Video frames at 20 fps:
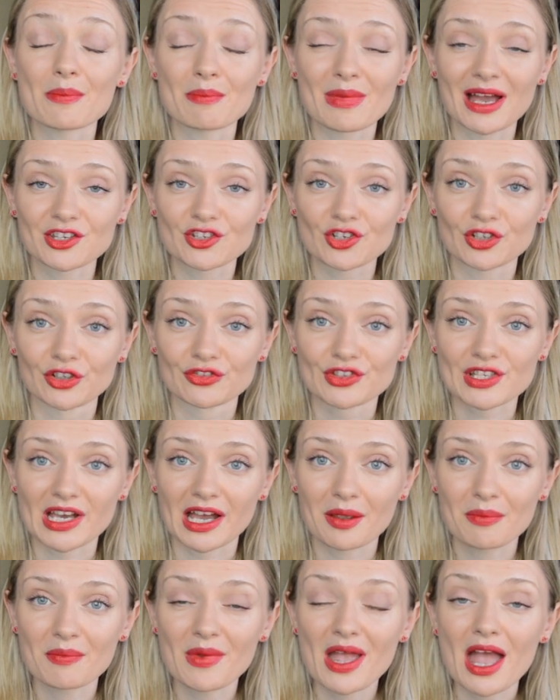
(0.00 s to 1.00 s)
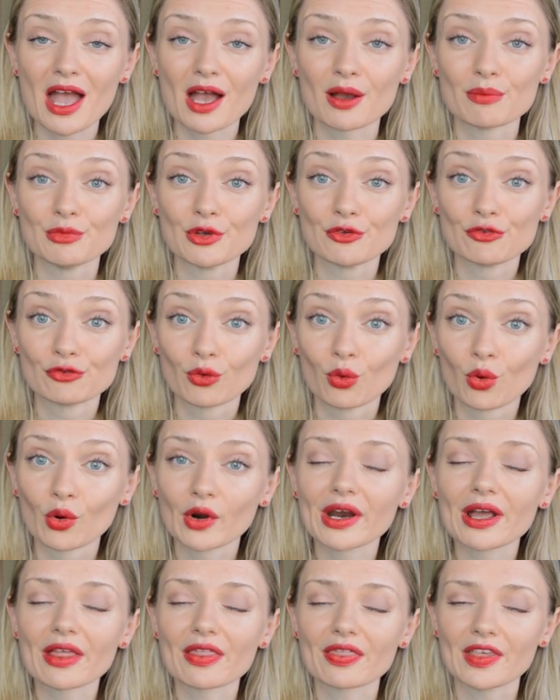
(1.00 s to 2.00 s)
a matter of time
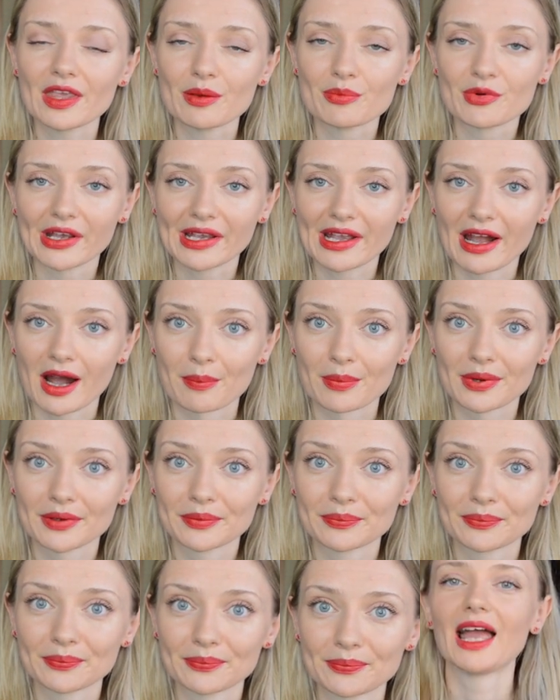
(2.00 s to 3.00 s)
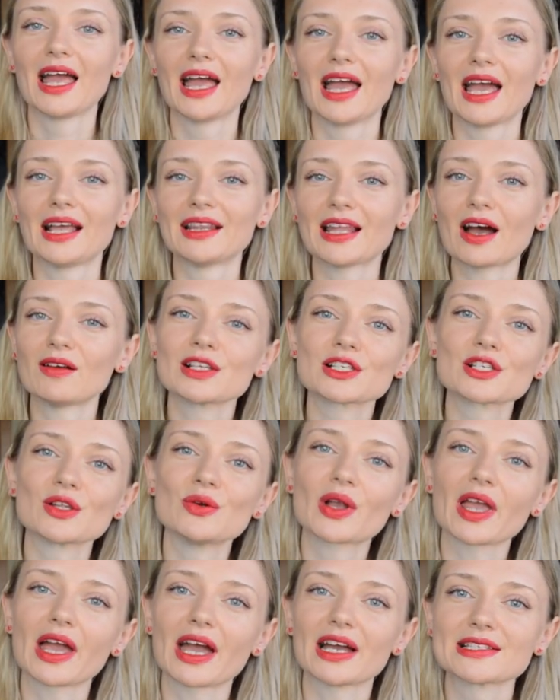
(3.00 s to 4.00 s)
before they break up. And now let's
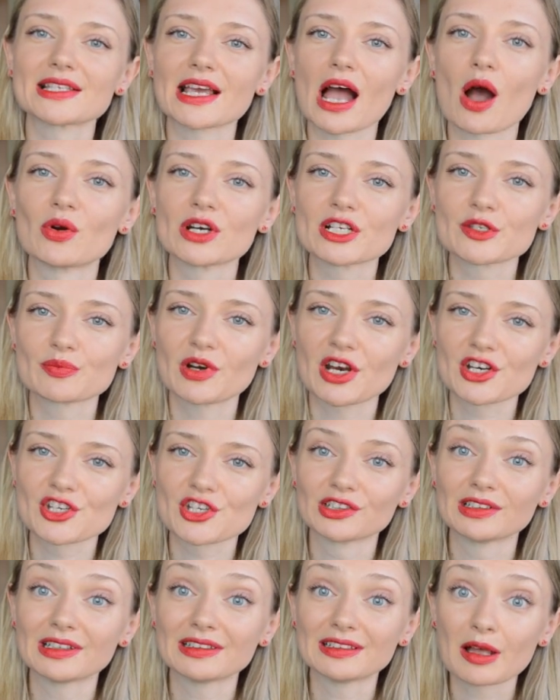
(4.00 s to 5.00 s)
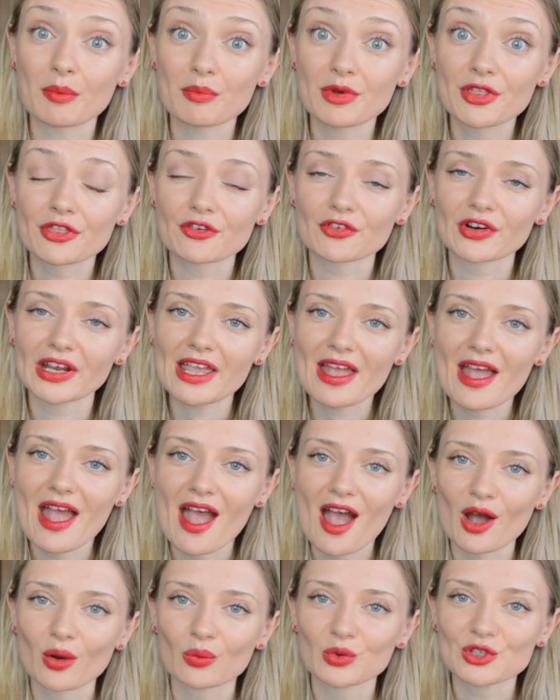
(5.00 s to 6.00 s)
look at our expression number 3,
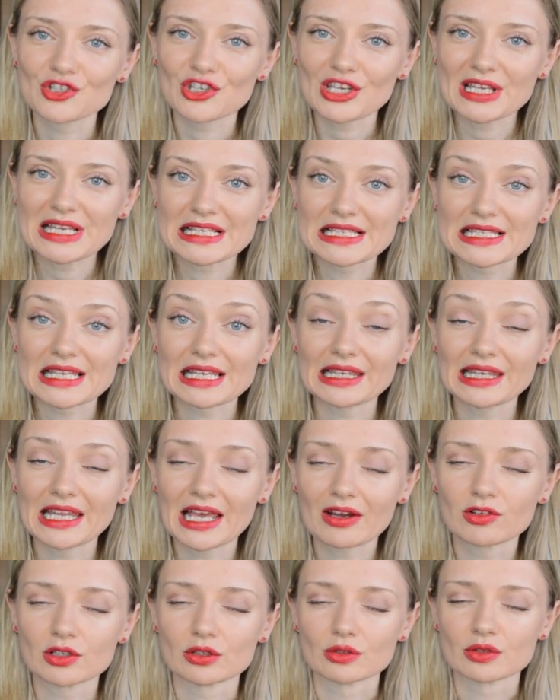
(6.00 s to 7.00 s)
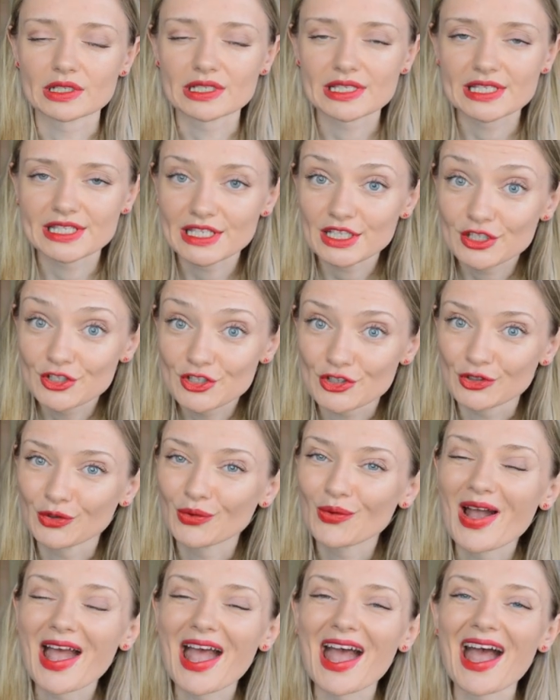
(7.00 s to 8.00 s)
which is level
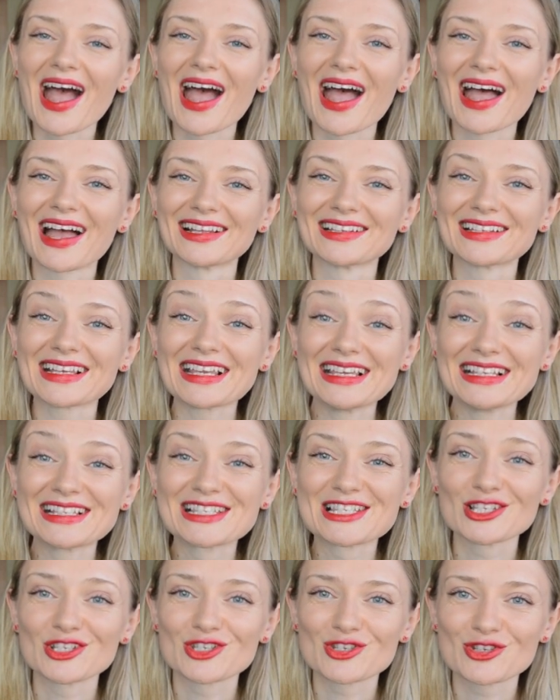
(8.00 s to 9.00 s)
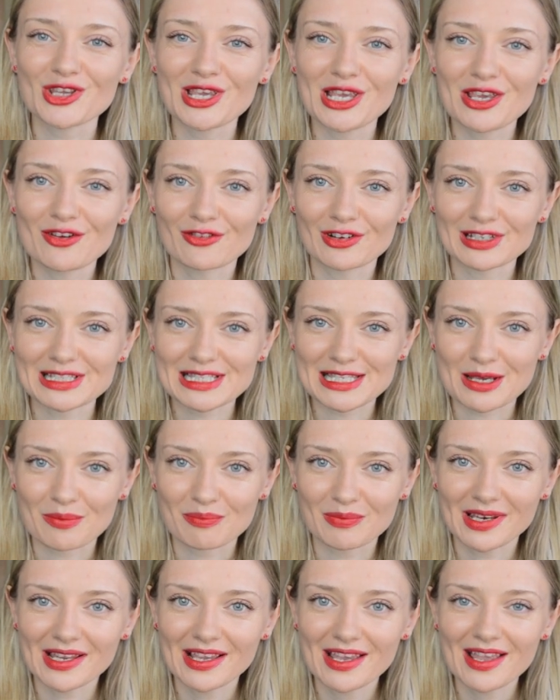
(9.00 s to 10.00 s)
C2, and it's to give
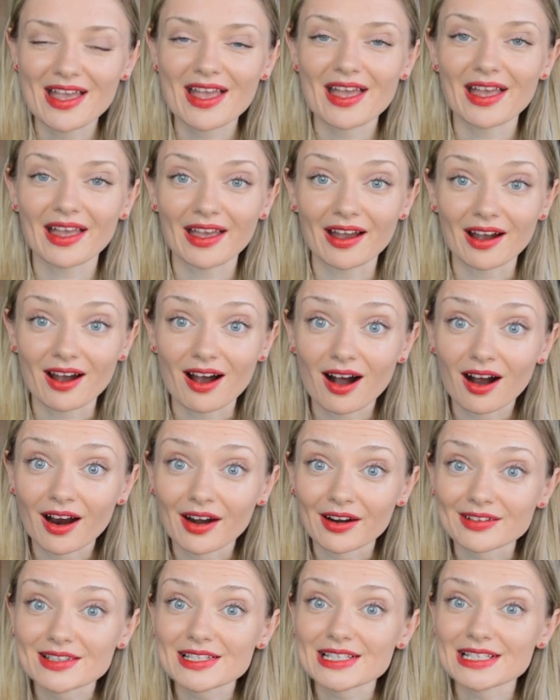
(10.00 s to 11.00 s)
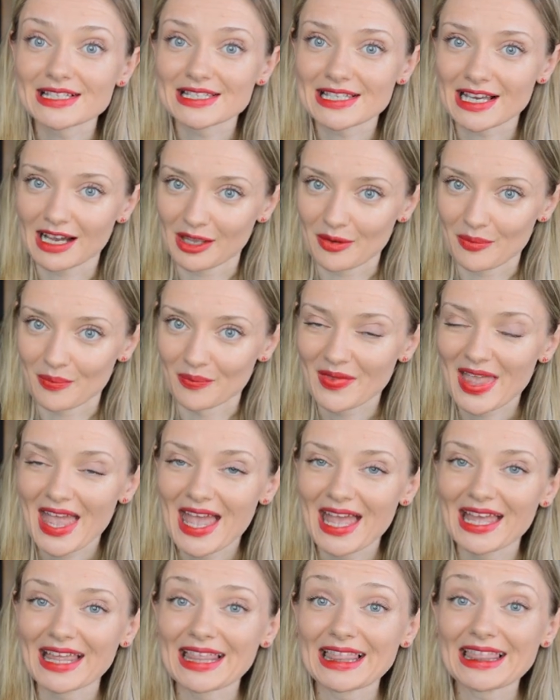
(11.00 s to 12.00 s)
somebody a hard time.
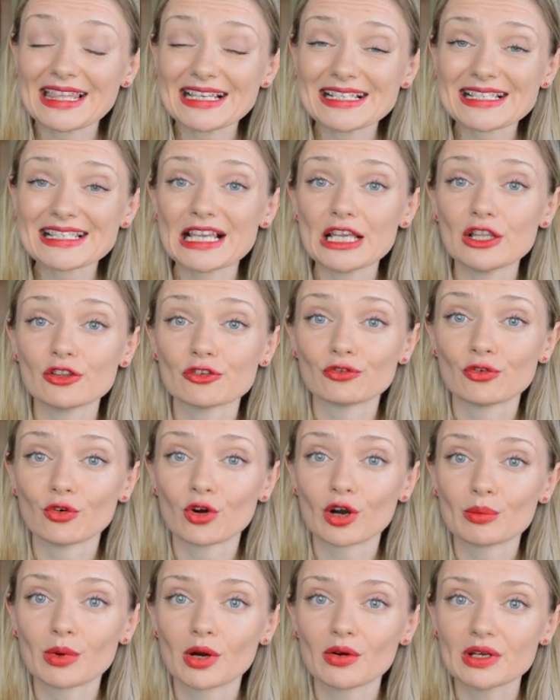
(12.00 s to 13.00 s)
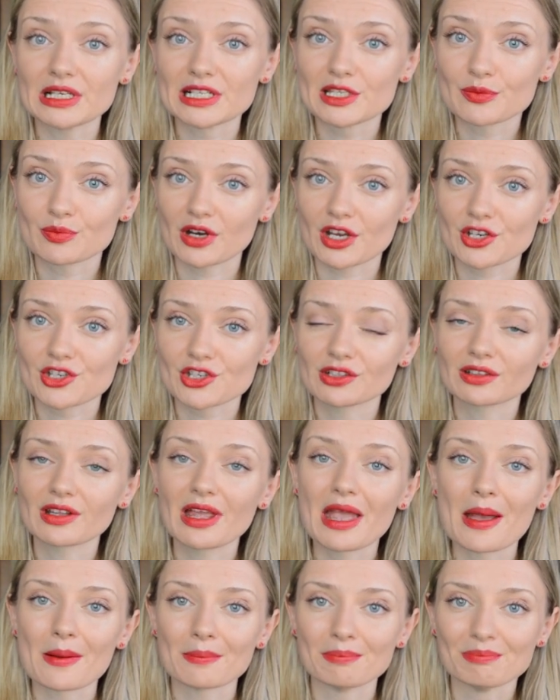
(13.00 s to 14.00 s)
This informal
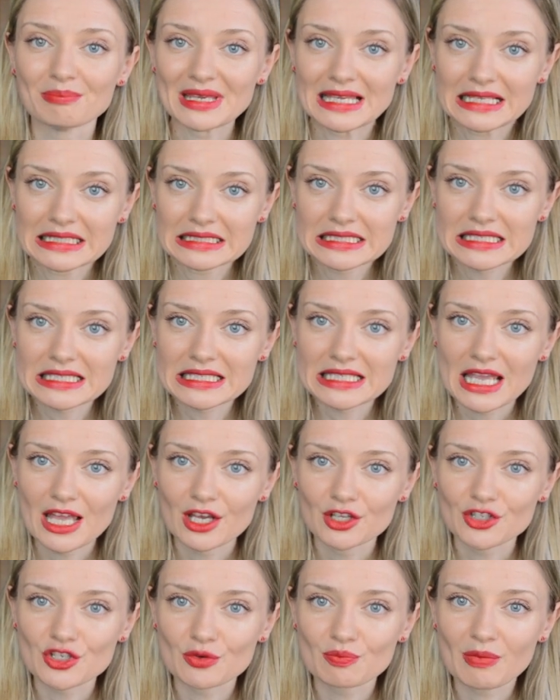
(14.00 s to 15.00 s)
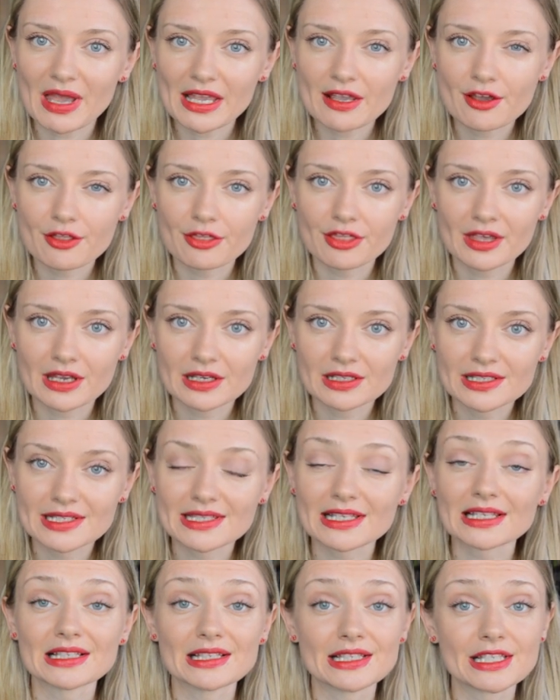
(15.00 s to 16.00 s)
expression means to make
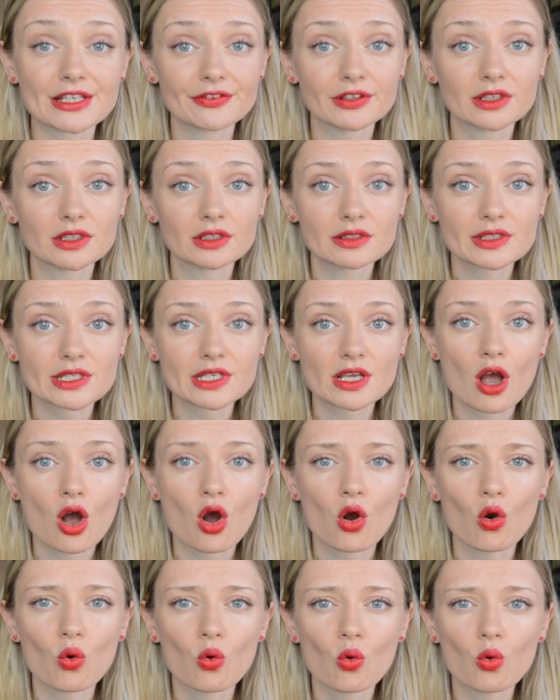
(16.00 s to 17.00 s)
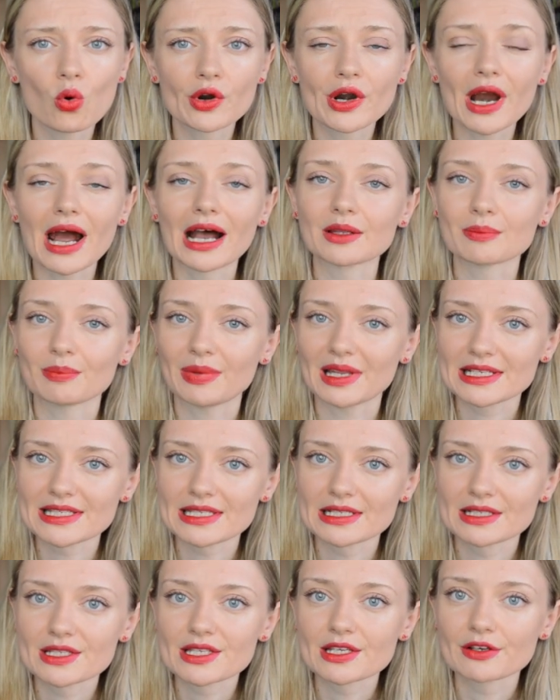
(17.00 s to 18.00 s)
things difficult or
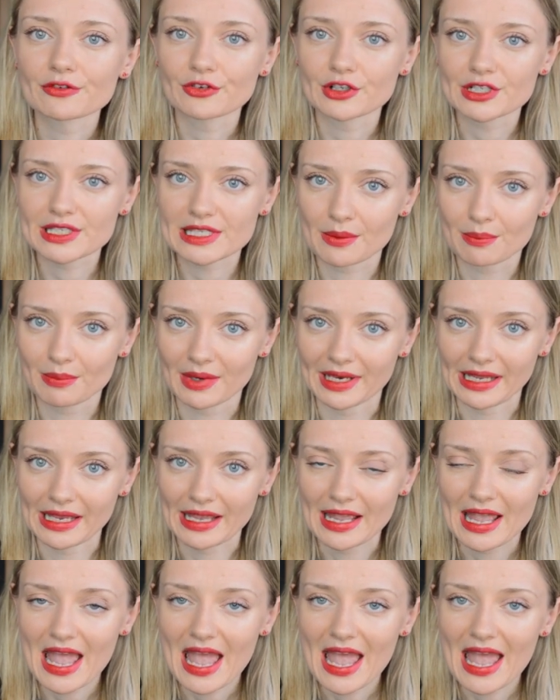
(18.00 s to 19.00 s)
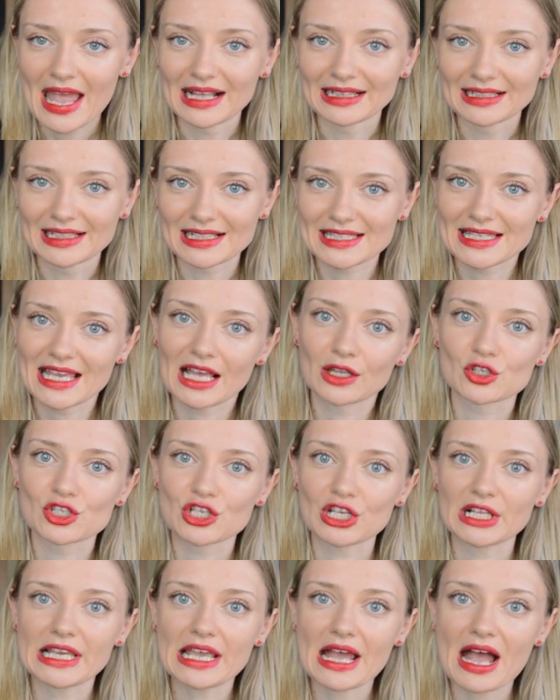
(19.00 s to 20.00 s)
unpleasant for somebody. En castellano
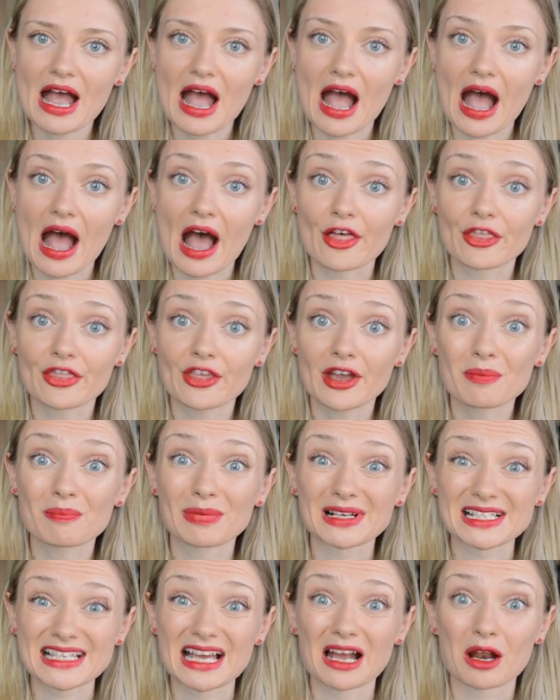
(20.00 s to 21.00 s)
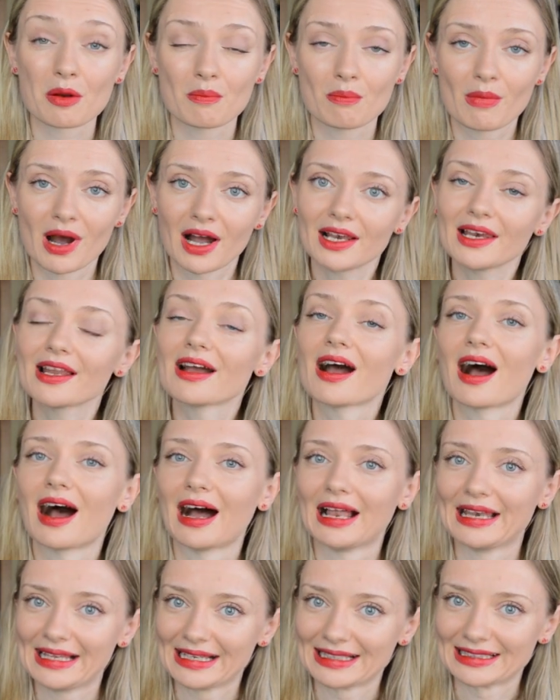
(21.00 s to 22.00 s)
sería hacer pasar mal a
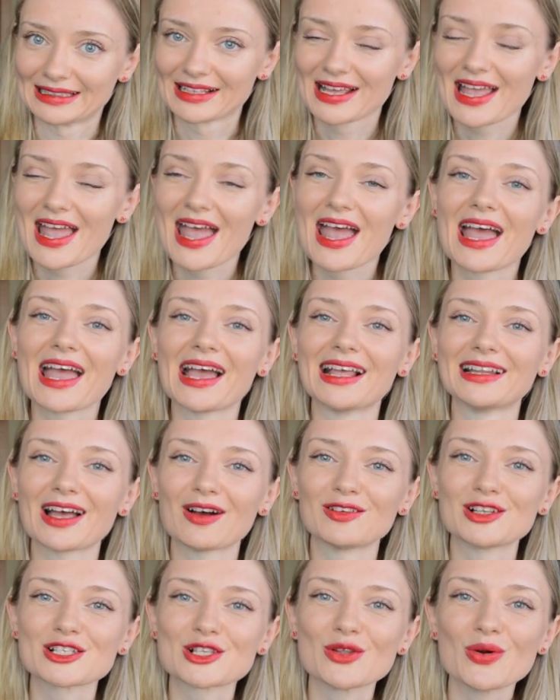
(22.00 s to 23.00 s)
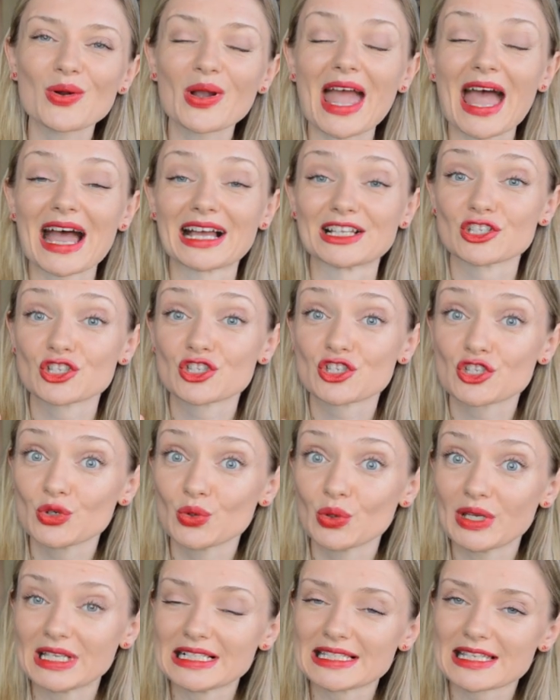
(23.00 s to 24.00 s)
alguien. And now let's look at
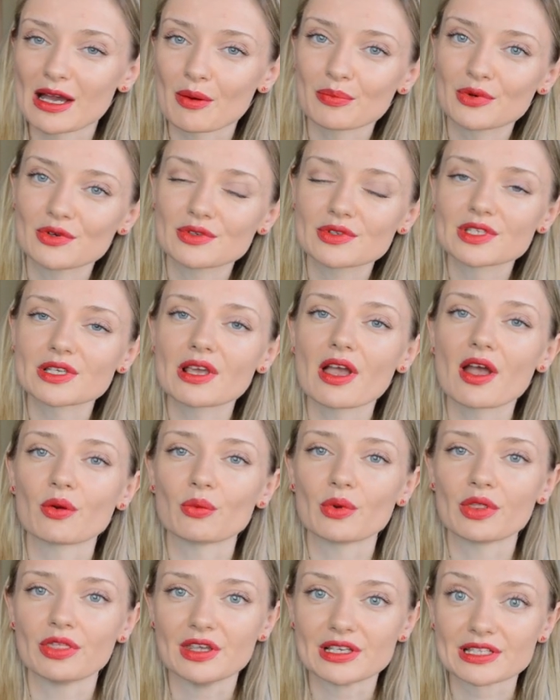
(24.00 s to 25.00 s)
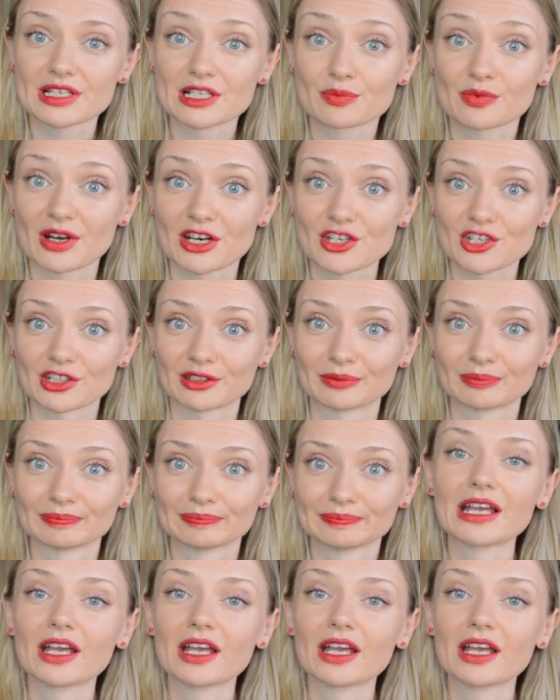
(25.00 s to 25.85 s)
2 examples with this expression.